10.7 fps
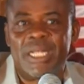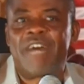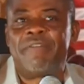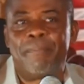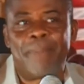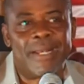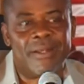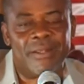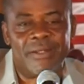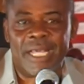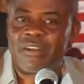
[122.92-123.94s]
that have
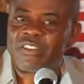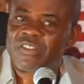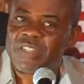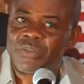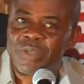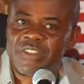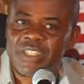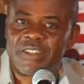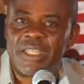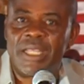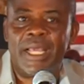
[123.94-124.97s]
abandoned their
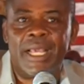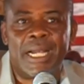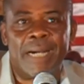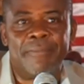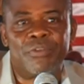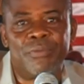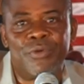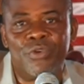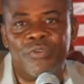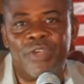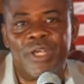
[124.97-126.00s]
constituencies and come to
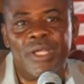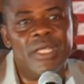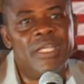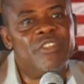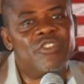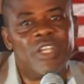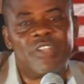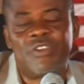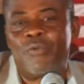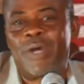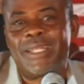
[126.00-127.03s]
Monrovia in
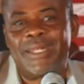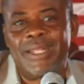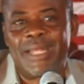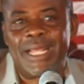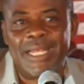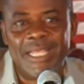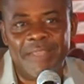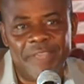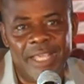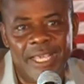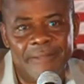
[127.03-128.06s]
search of what they did not leave
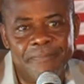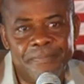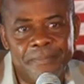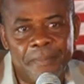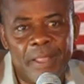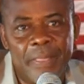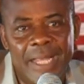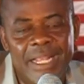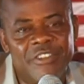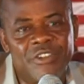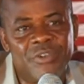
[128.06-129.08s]
here.
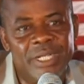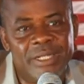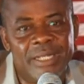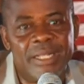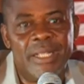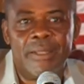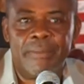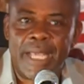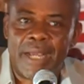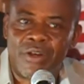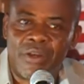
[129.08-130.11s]
That has created
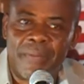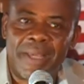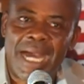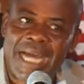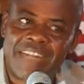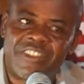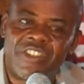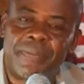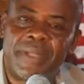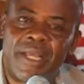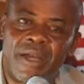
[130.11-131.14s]
economic
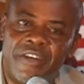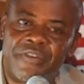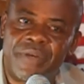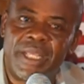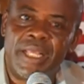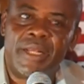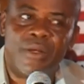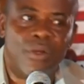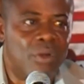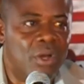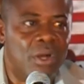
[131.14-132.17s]
hardship in the country.
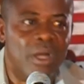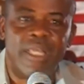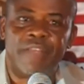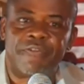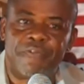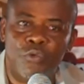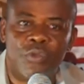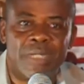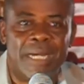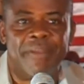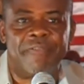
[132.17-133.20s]
No longer is food
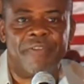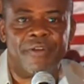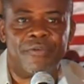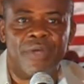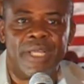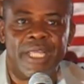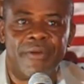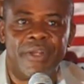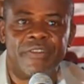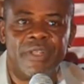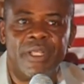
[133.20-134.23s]
coming from the rural
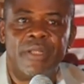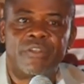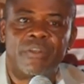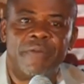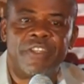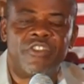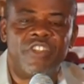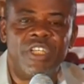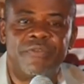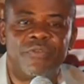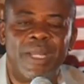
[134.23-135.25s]
areas. Some of the
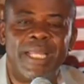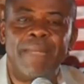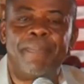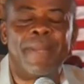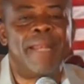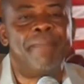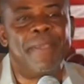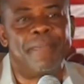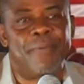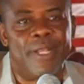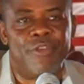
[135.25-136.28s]
chiefs were independent
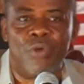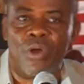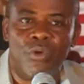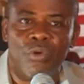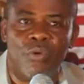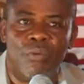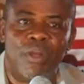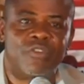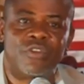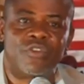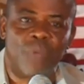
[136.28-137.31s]
people, and you all know
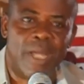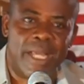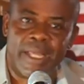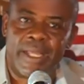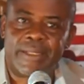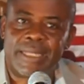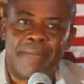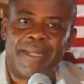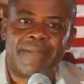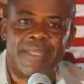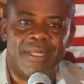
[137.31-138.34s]
Brazo Tue,
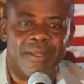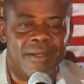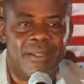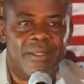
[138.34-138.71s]
Tamba Taylor,